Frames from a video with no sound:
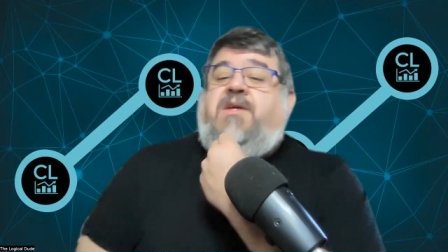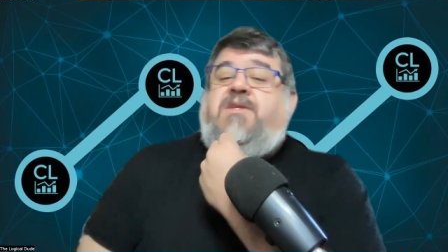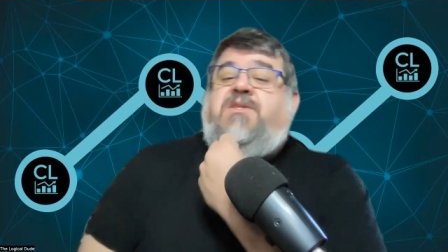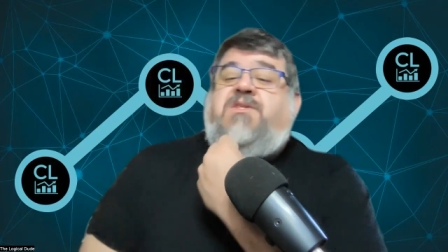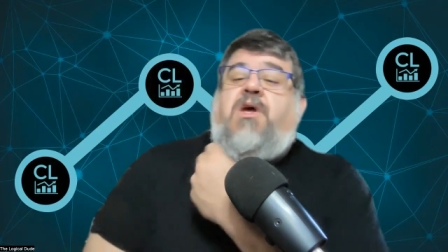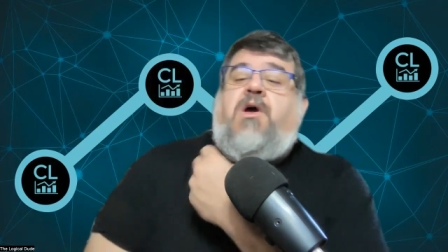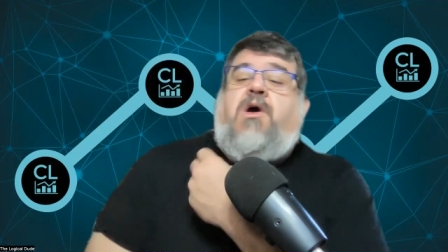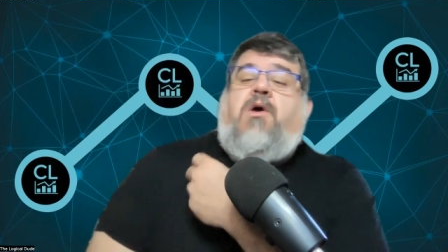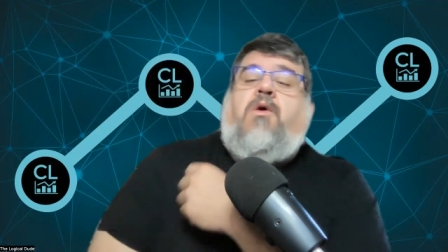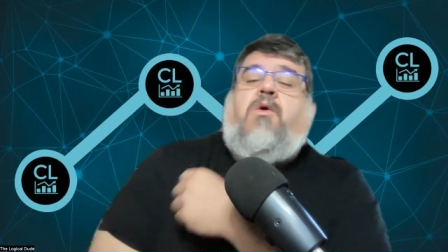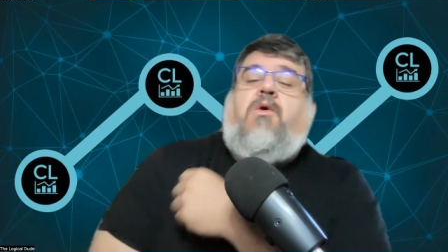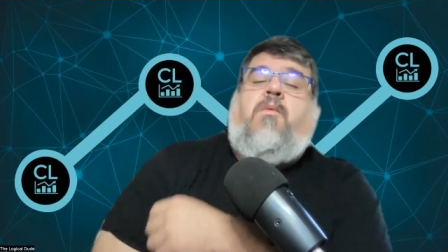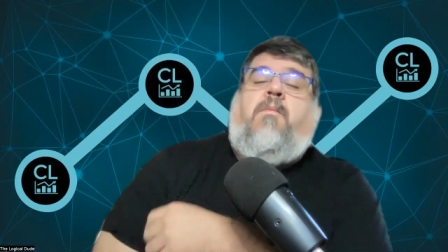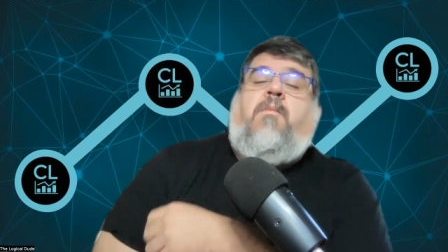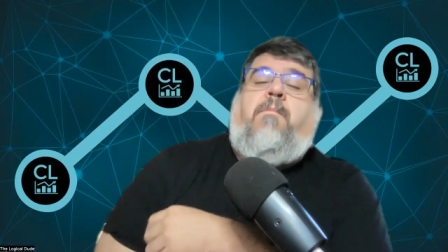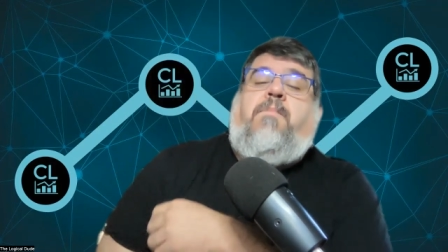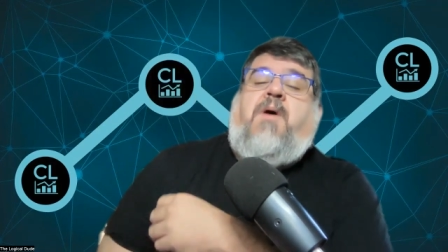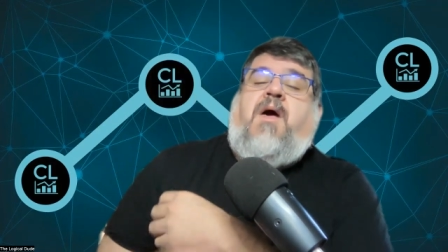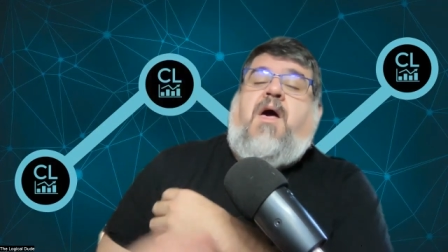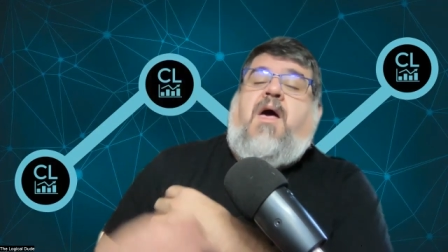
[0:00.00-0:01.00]
So,
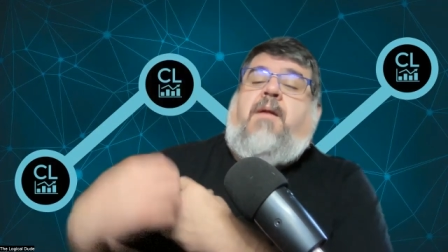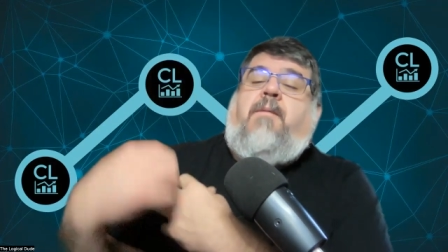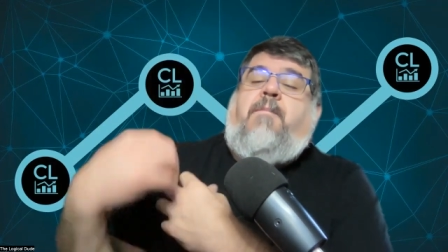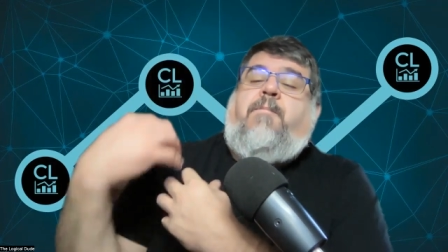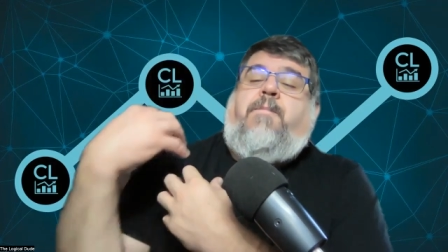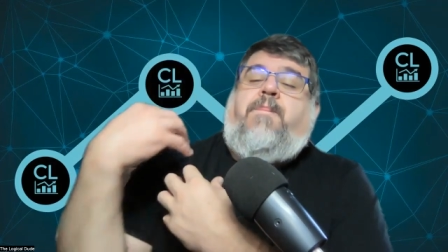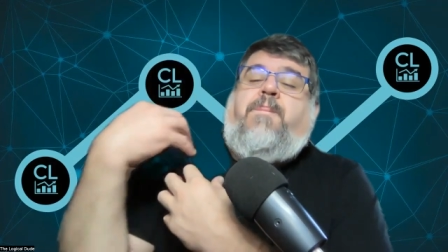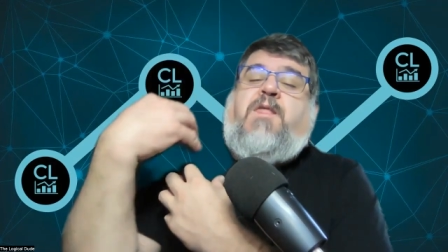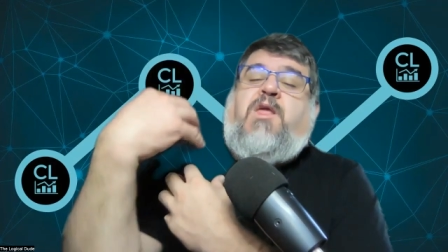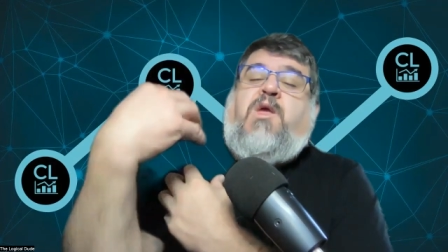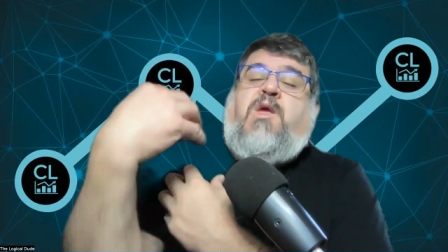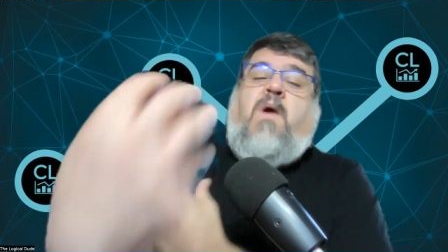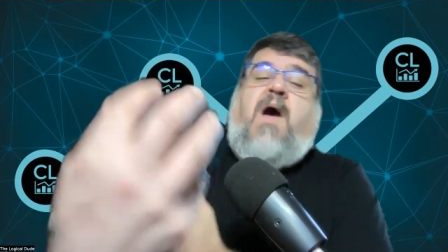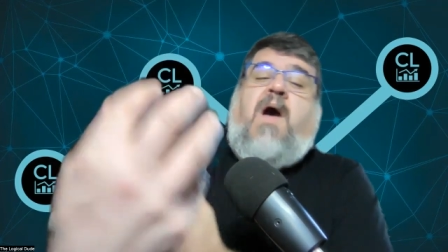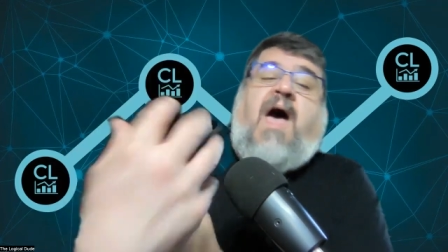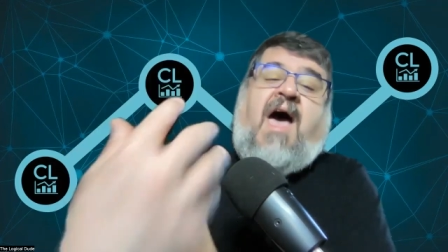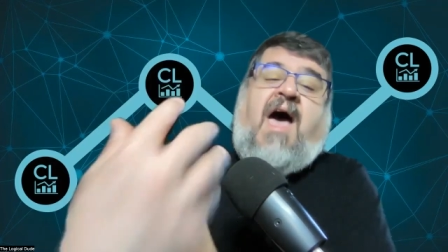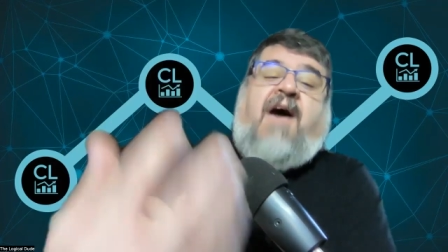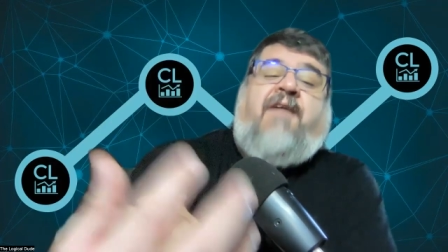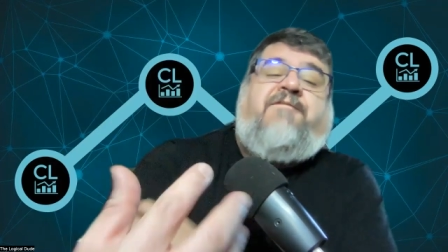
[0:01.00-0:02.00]
but you
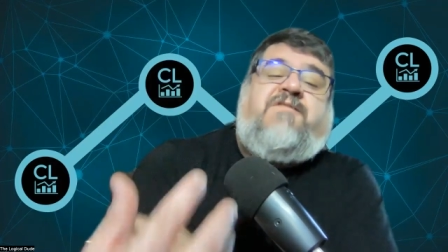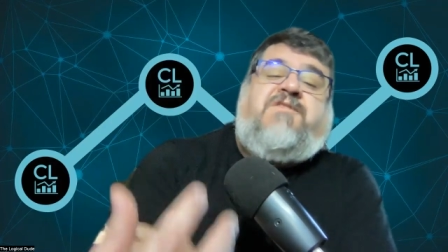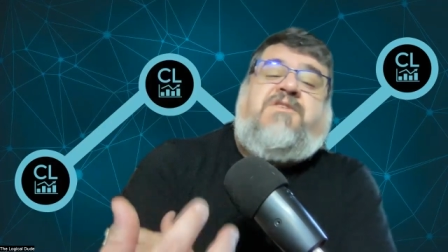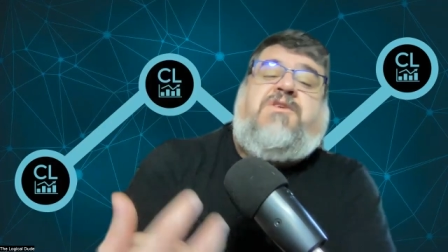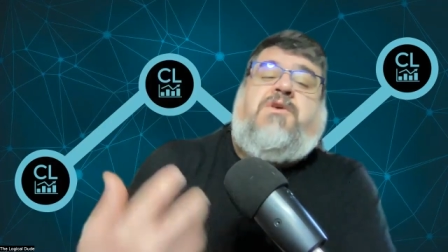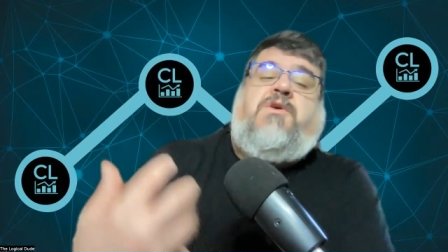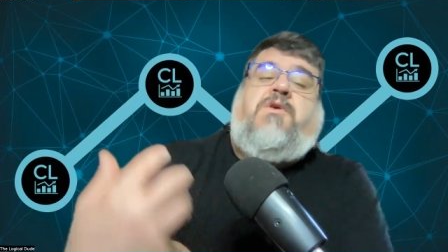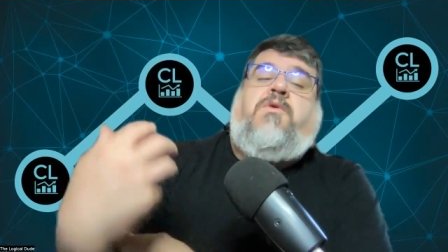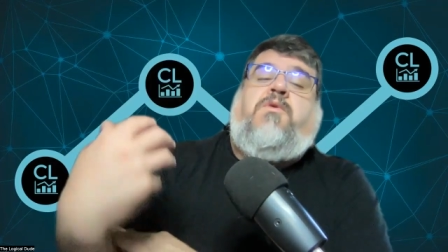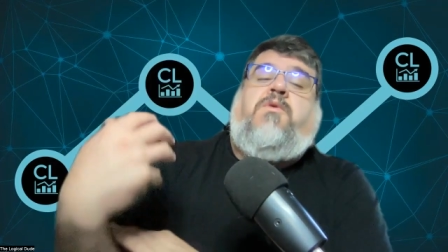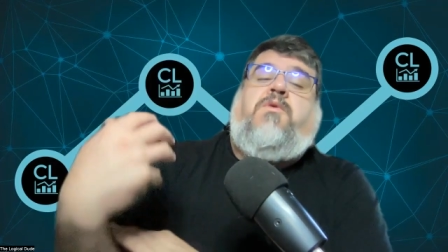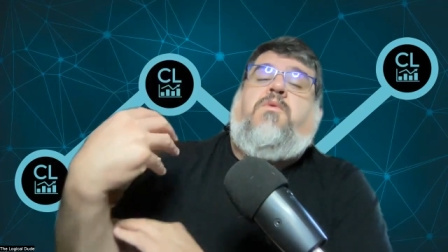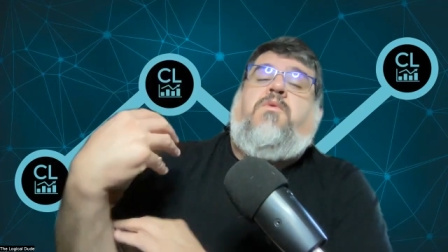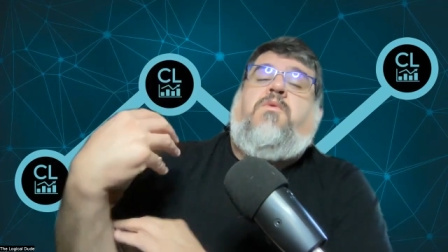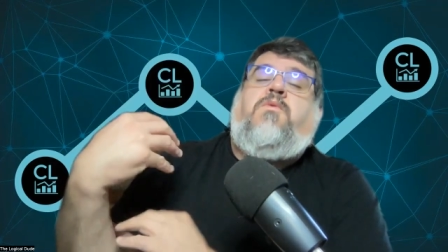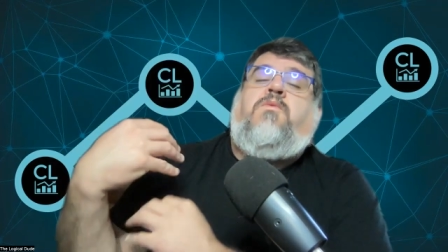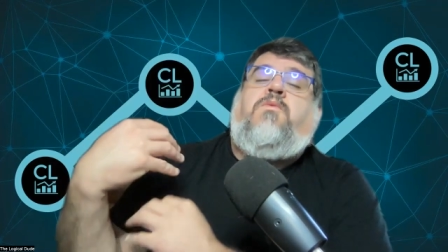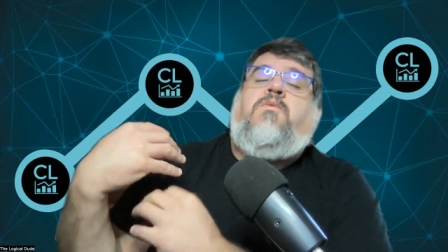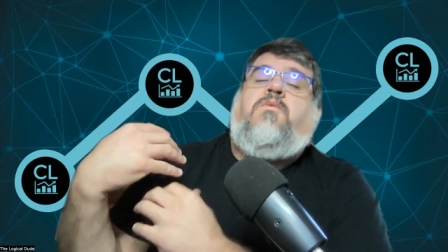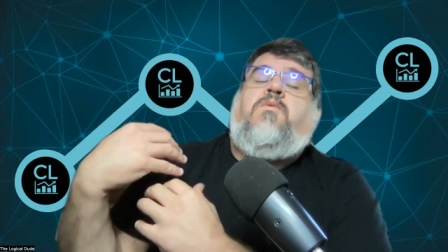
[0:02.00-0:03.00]
have
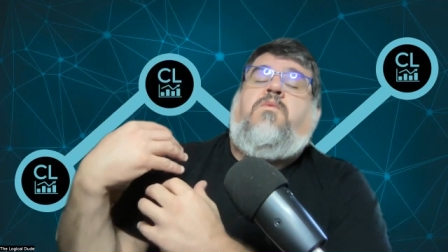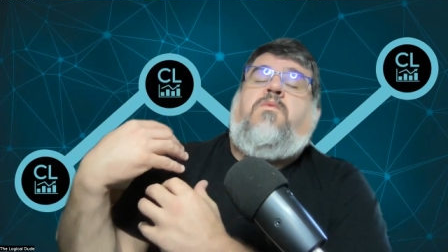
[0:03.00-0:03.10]
to